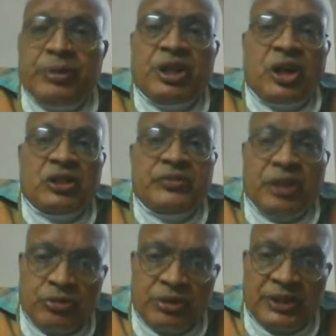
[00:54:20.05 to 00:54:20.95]

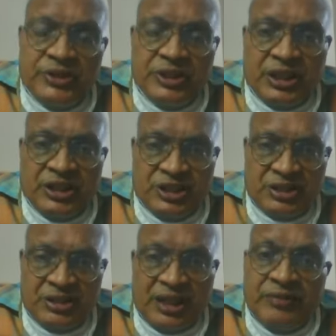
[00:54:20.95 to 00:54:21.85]
because without
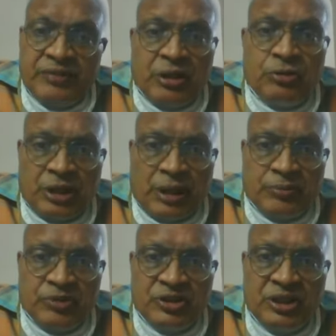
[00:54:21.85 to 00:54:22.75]
consideration and without
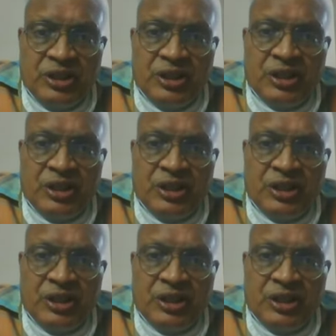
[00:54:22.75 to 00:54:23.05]
terms,